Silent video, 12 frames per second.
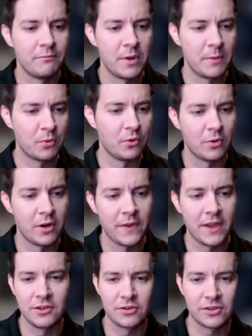People weren't
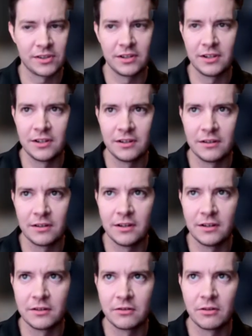that interested
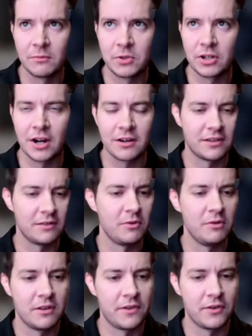in cryptocurrency. I
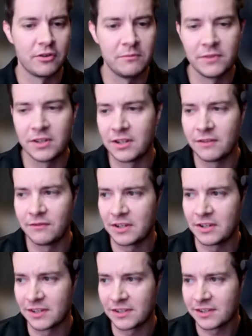mean, Ethereum didn't even
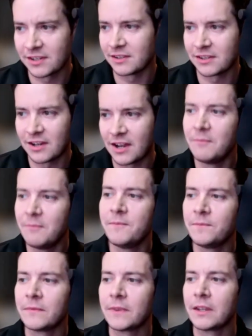exist at the time.
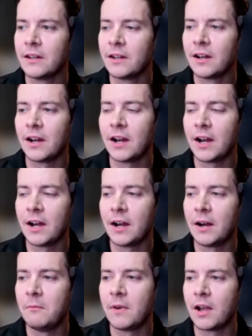
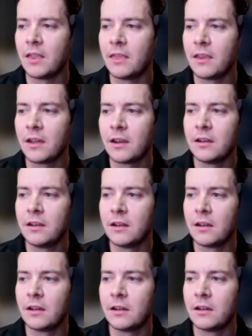And
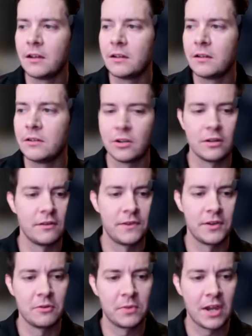then,
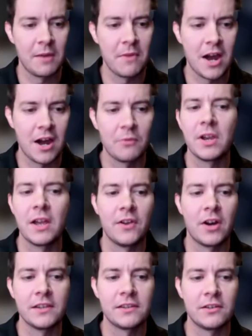Ethereum came out, we had
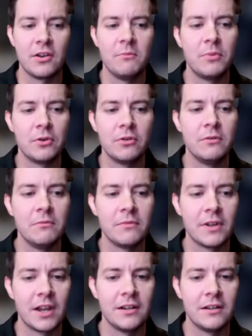the ICO boom
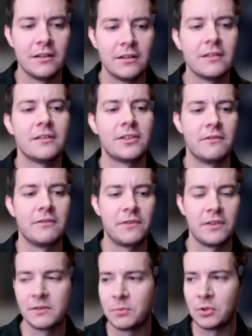and sort of
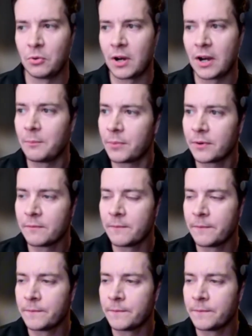things blew up.